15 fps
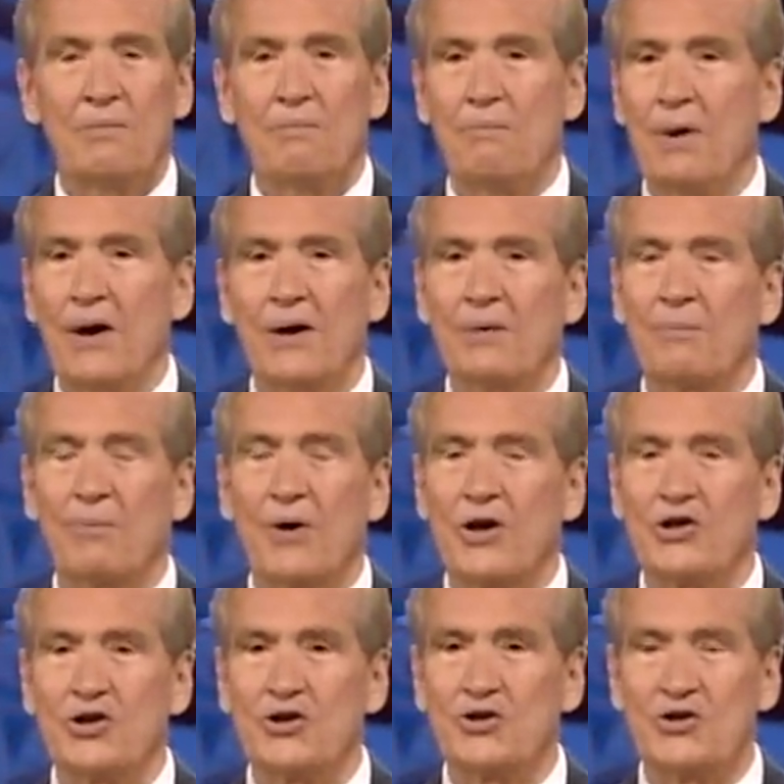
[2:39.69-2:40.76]
bearing
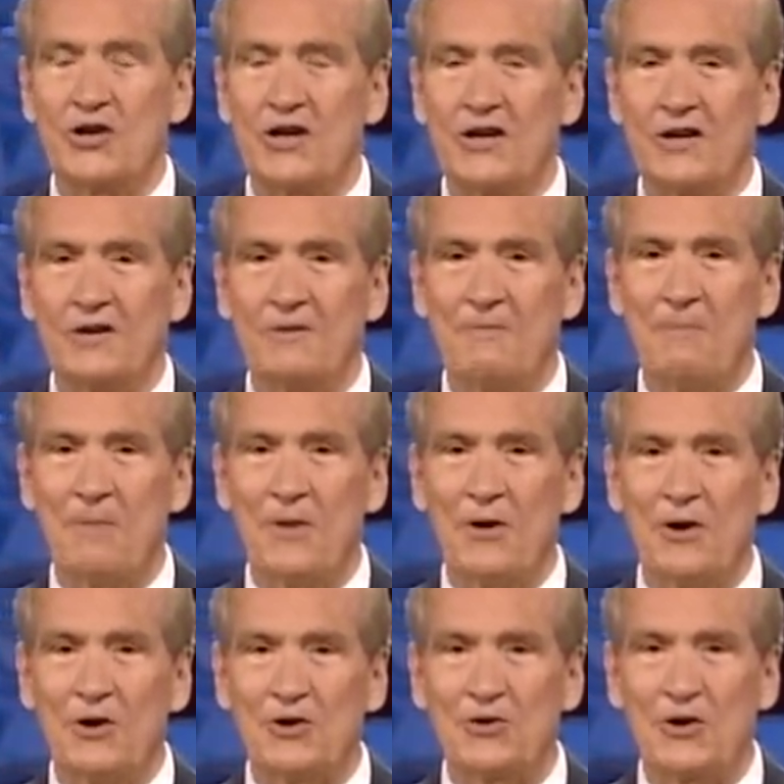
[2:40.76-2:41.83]
precious seed,
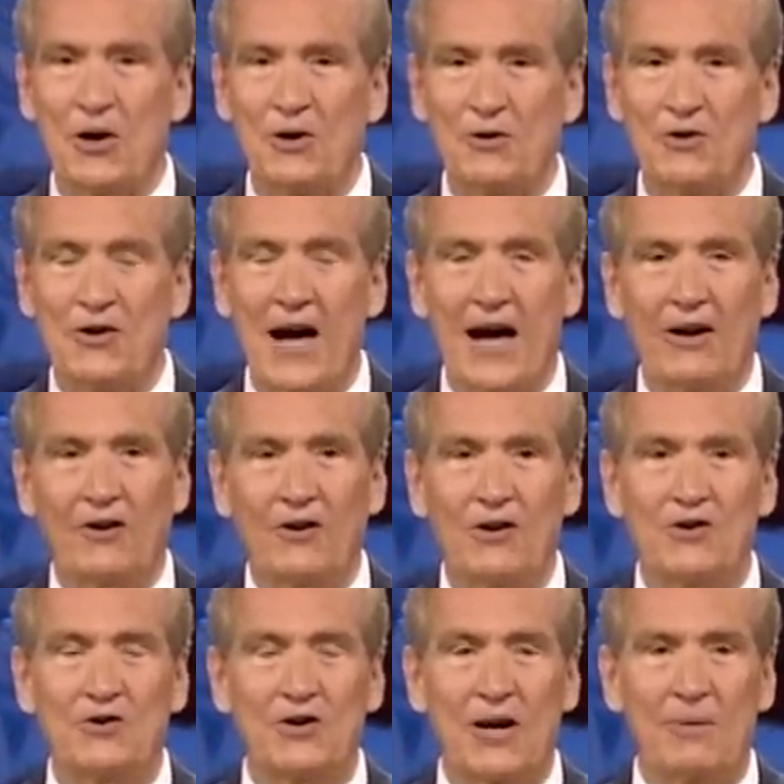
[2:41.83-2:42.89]
shall
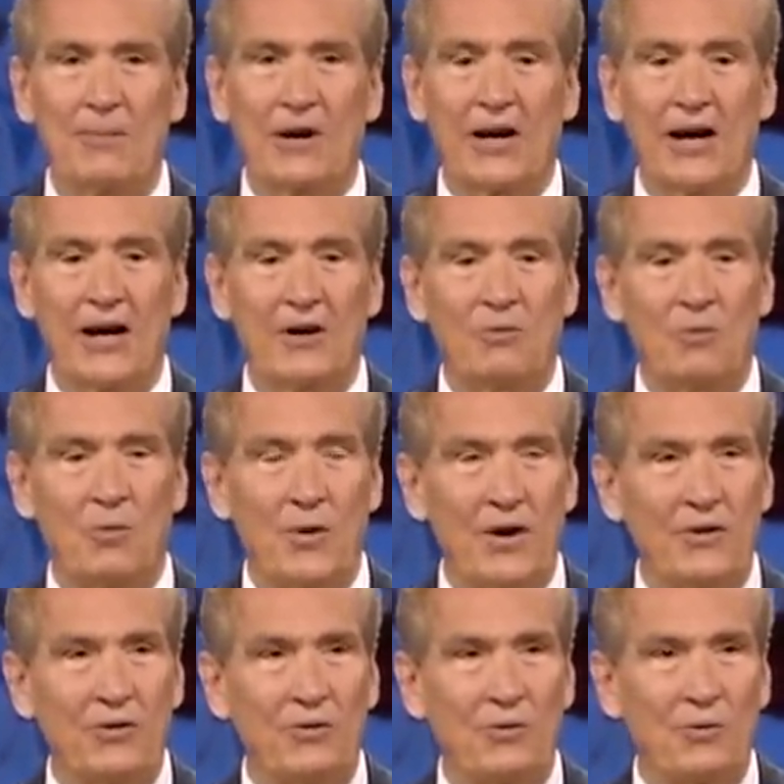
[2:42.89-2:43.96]
doubtless come again
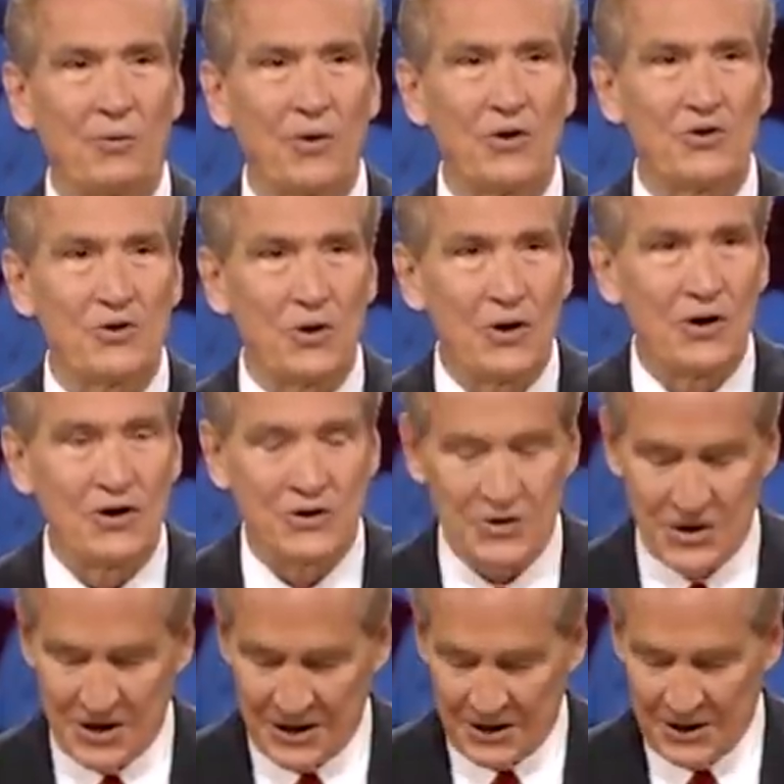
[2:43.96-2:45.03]
with
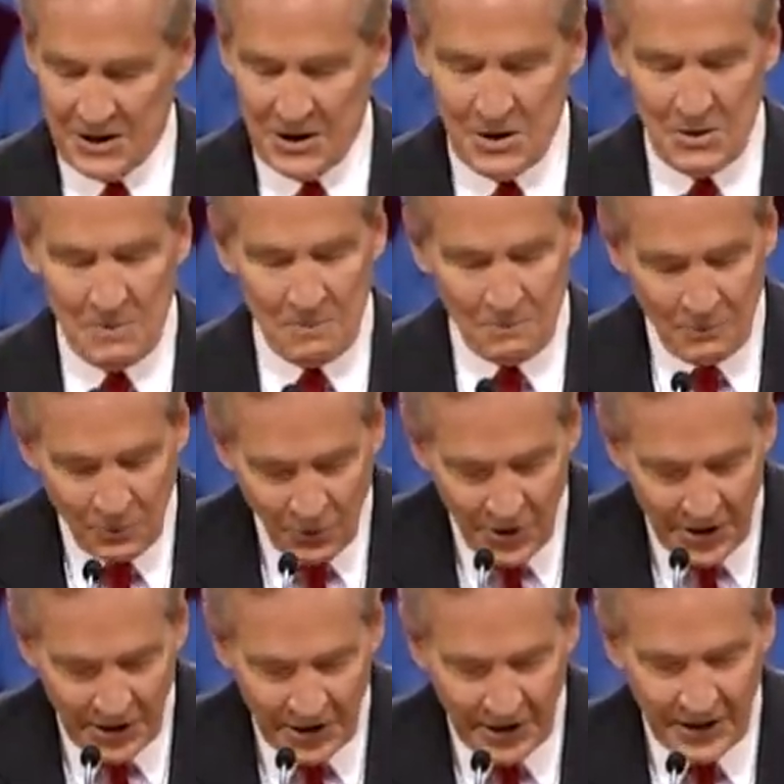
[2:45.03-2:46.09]
rejoicing,
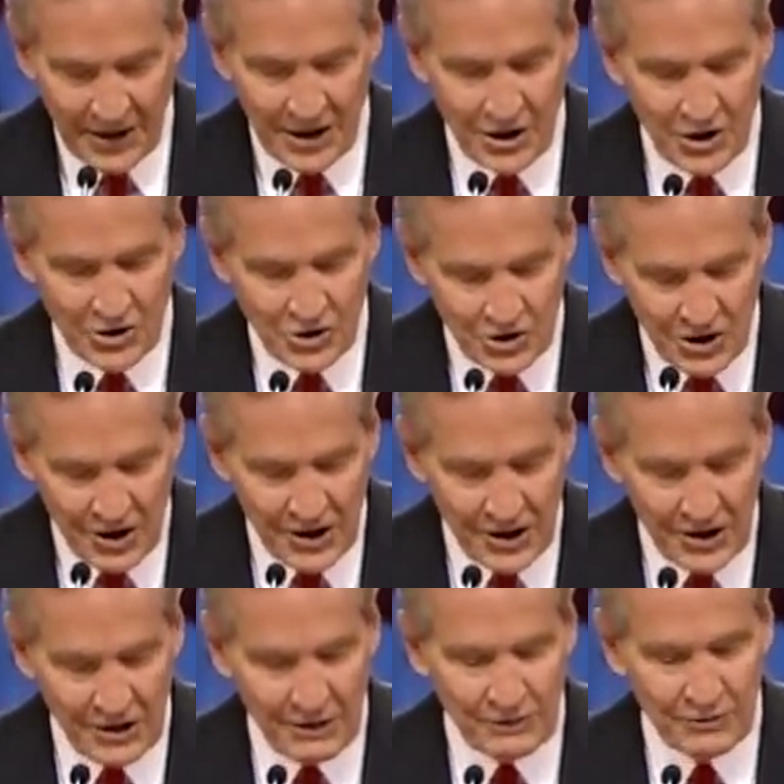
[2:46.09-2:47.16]
bringing his
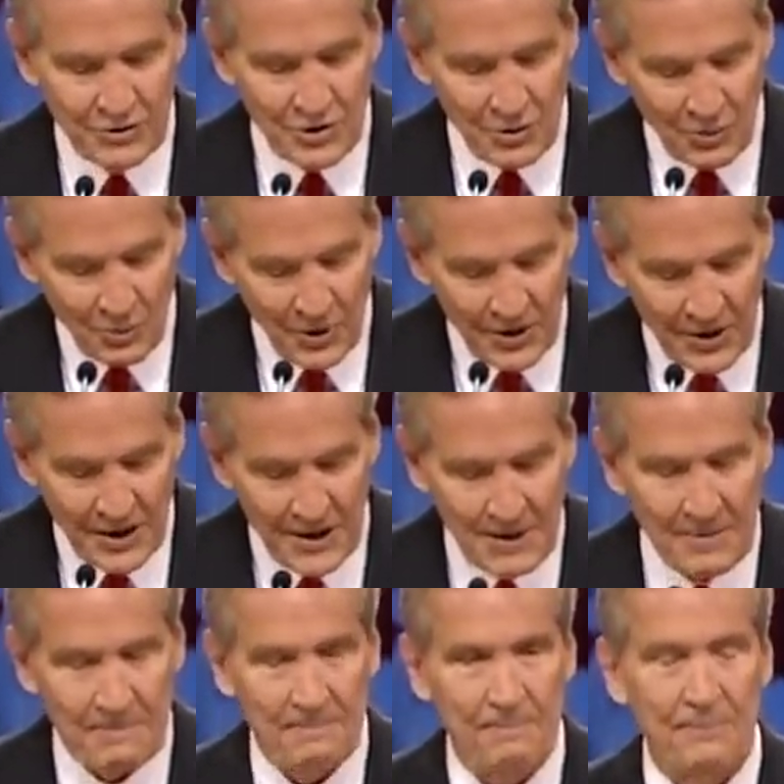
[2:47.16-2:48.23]
sheaves with
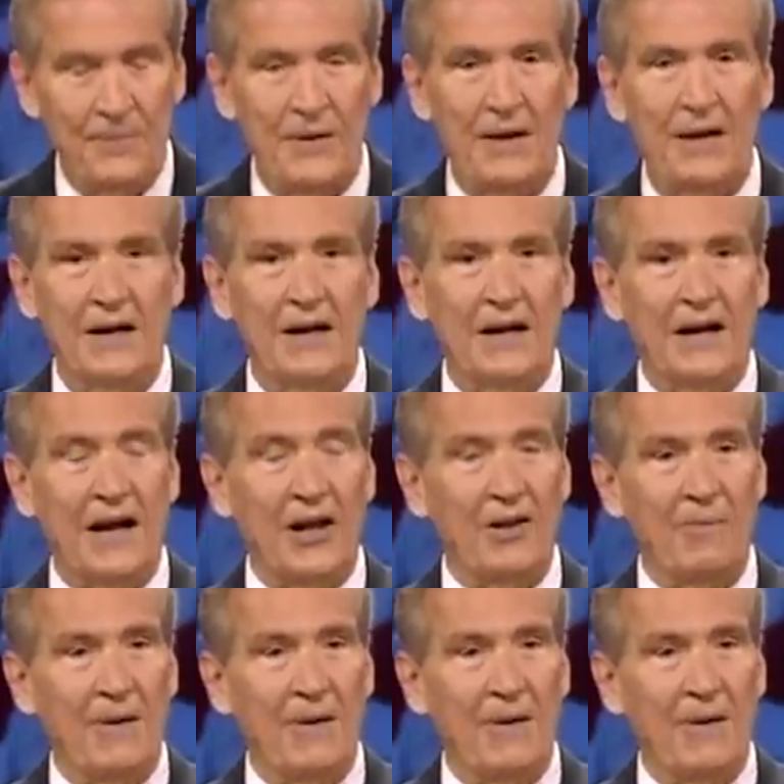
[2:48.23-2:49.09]
him. Now, the